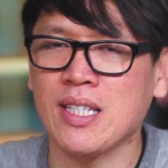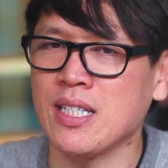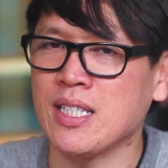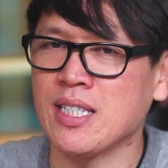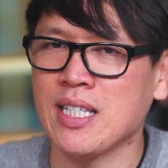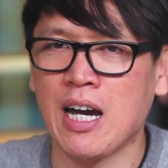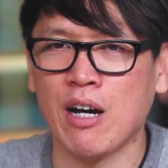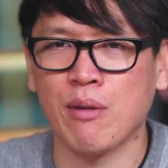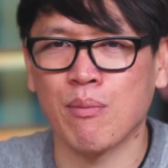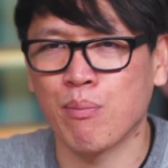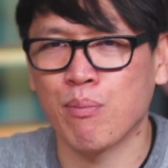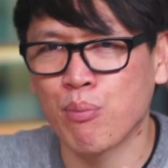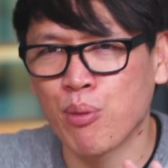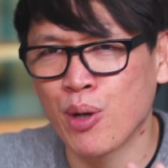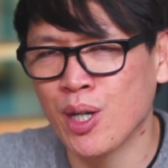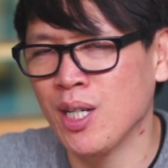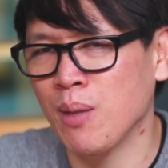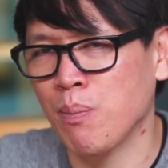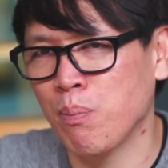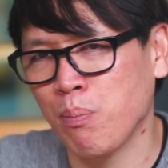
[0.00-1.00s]
they sound
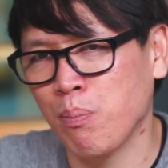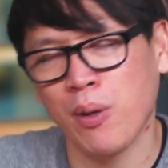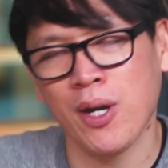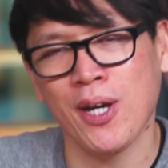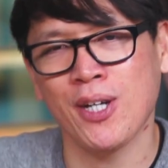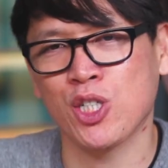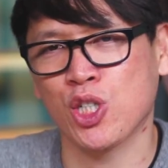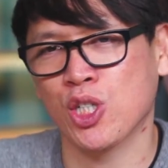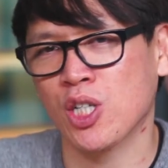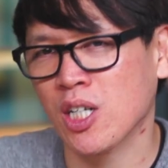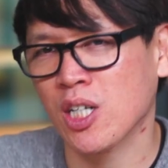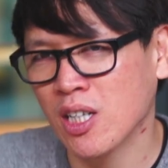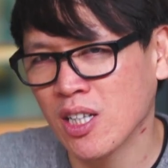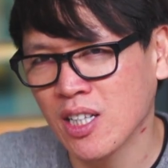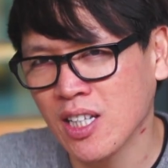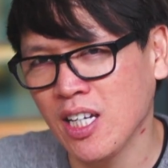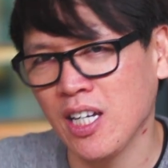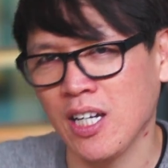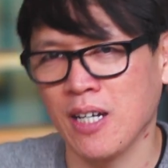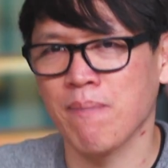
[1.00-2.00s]
pretty pitch
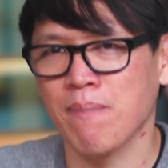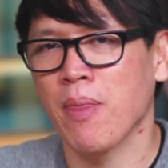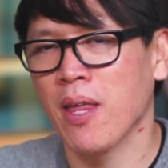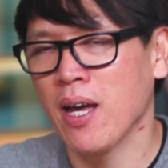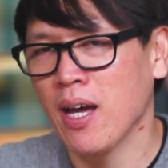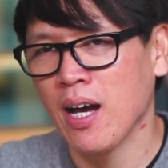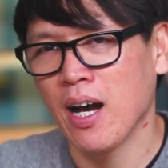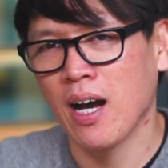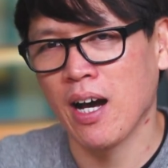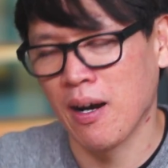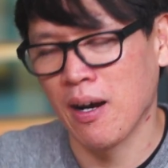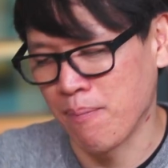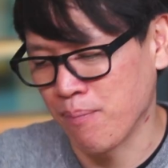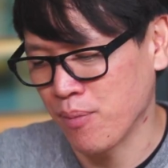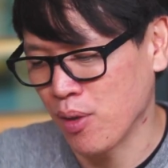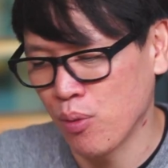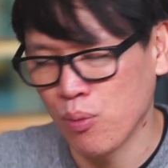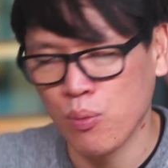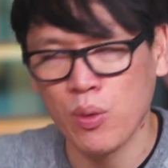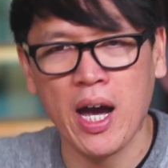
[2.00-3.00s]
clean um,
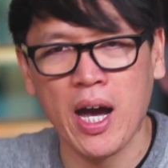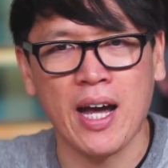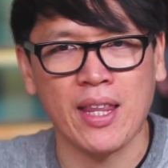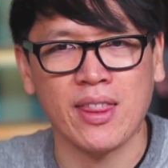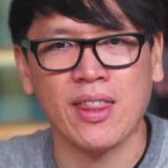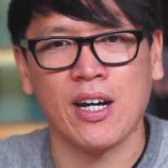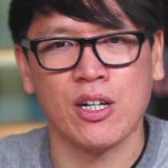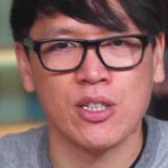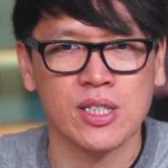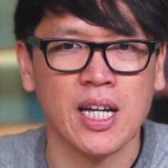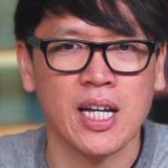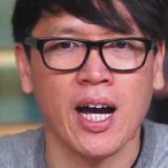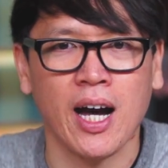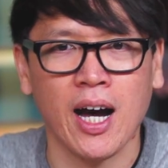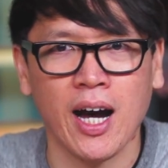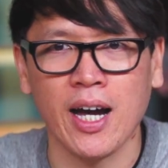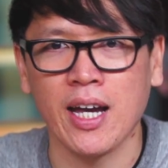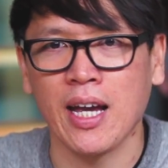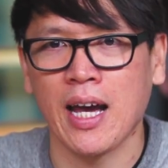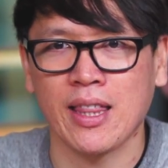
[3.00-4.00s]
at those
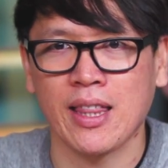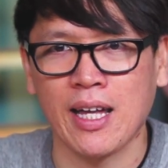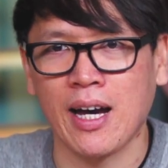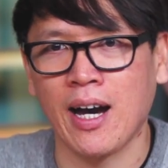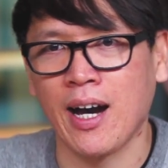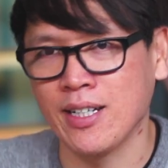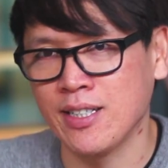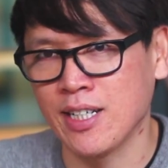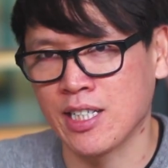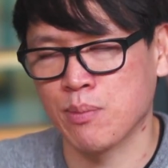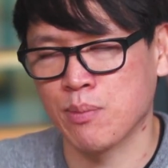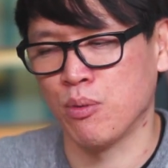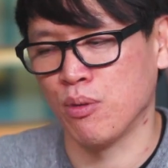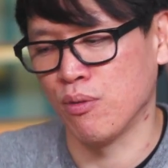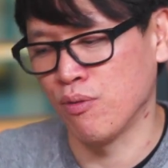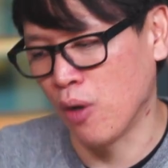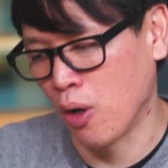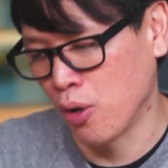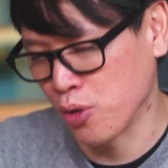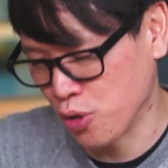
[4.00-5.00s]
high at that high decibel
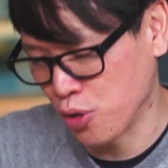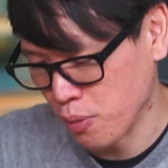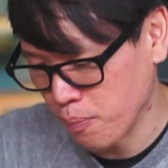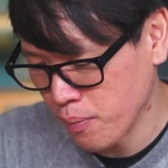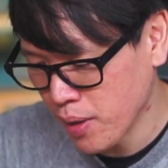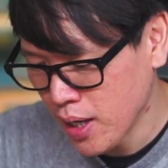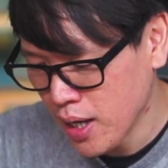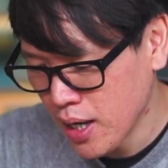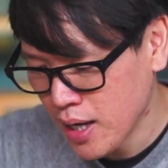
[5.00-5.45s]
volume.